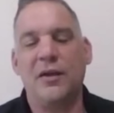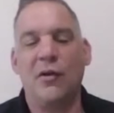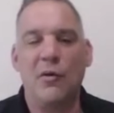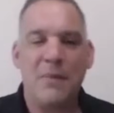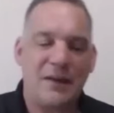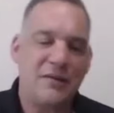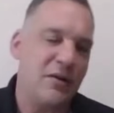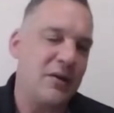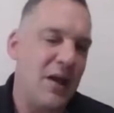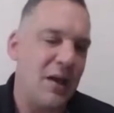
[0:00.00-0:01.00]
And going back to
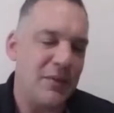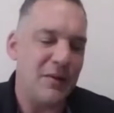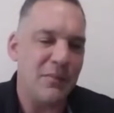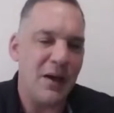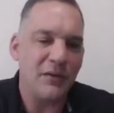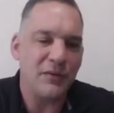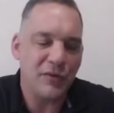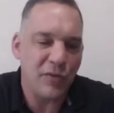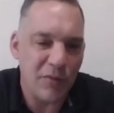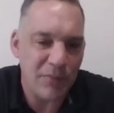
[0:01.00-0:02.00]
your comment about the
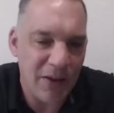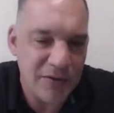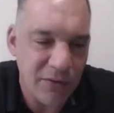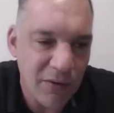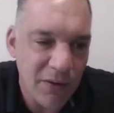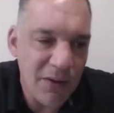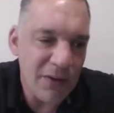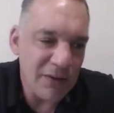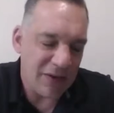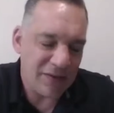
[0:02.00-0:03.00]
Sergeant Major,
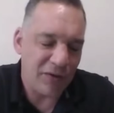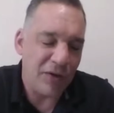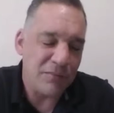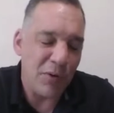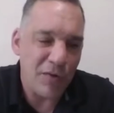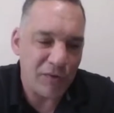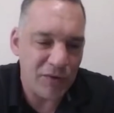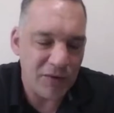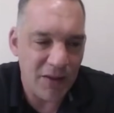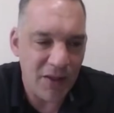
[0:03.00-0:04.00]
that's a good
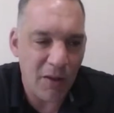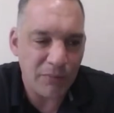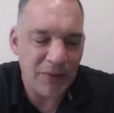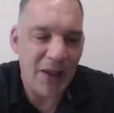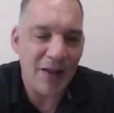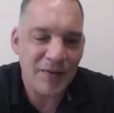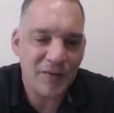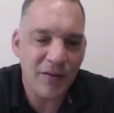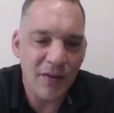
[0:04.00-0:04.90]
person to help task